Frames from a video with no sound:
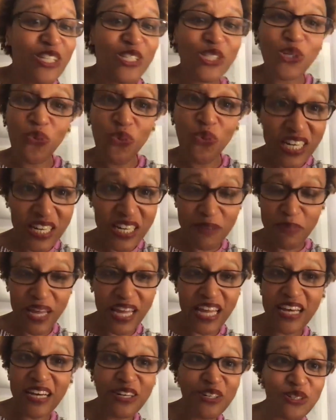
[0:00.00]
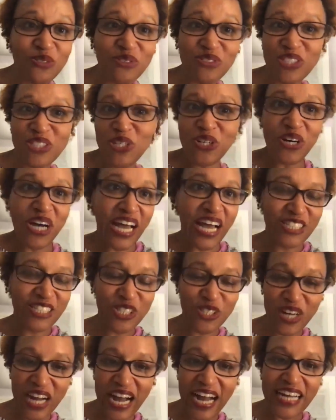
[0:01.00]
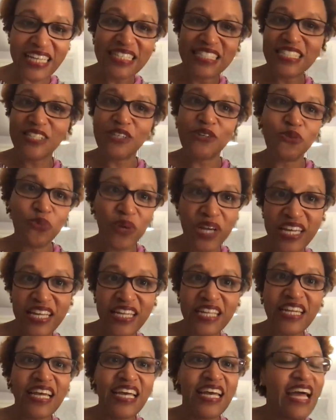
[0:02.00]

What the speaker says: 20 pounds, at your ideal weight,